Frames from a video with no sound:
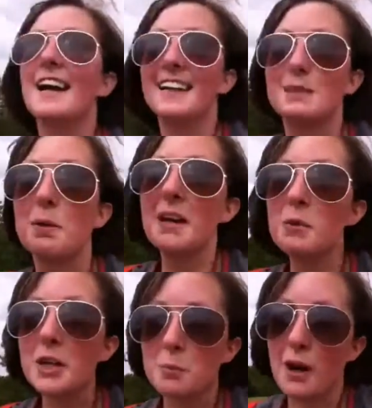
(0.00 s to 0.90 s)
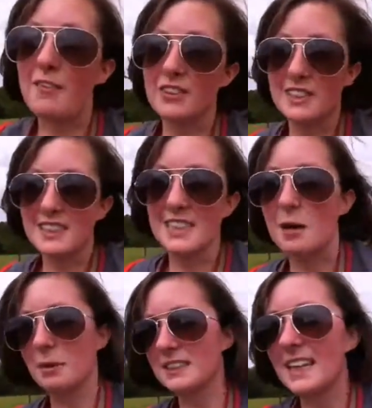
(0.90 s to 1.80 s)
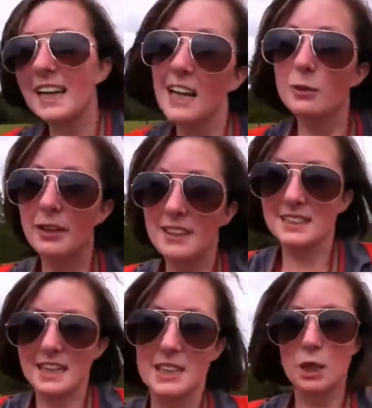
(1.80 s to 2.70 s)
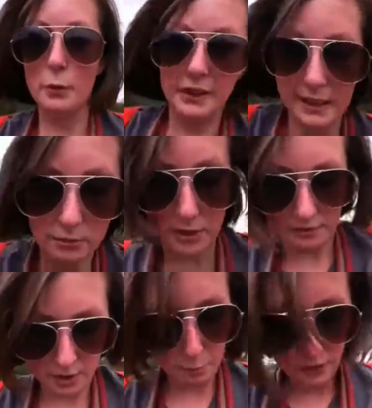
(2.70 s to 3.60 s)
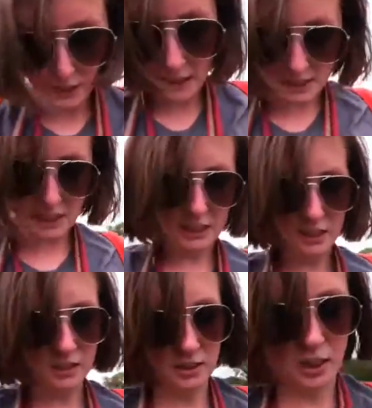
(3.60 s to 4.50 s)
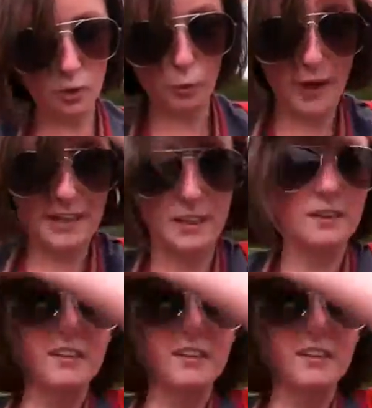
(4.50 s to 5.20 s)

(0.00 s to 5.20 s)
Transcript: Explain what your preference is there, because I can't quite decide. Do I want to get rid of numbers? Hi Sheldon, you're wet.